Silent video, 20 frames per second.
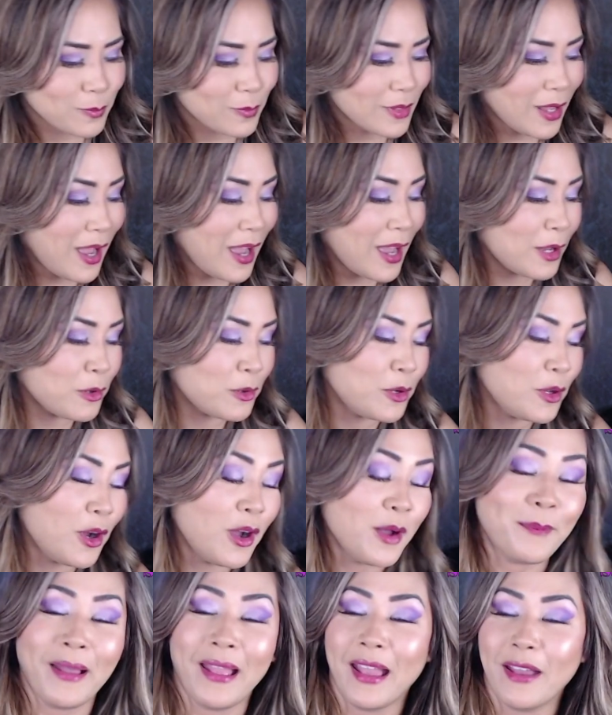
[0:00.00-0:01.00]
I don't know.
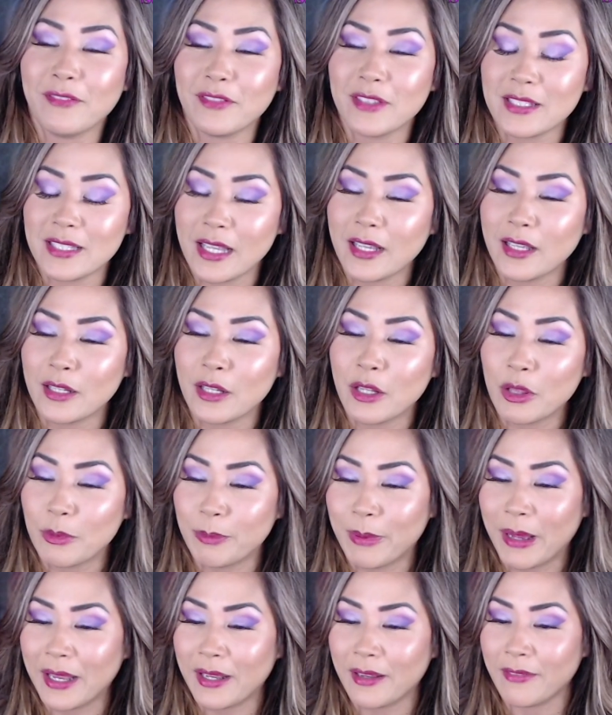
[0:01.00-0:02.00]
I might have to take another
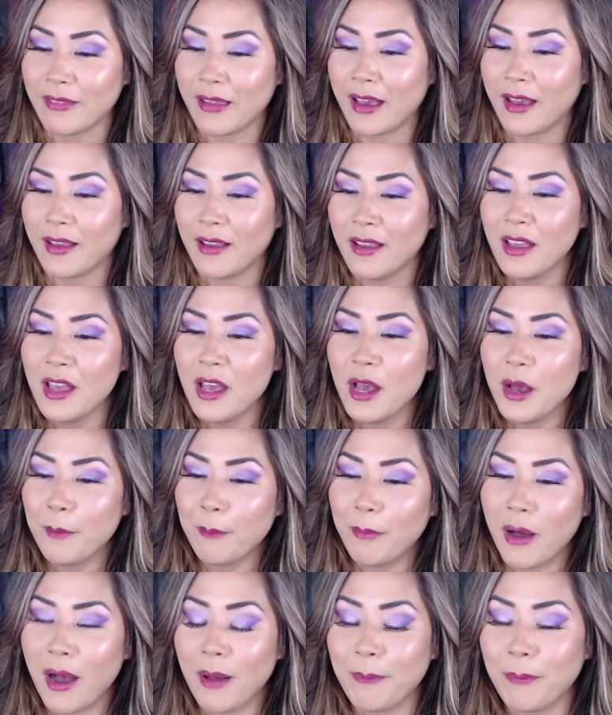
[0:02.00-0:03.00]
bite of that.
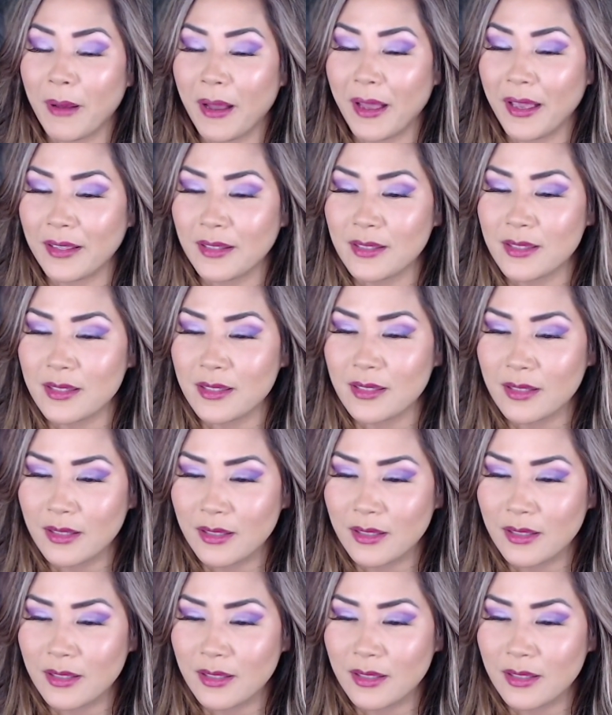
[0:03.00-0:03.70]
Popeyes.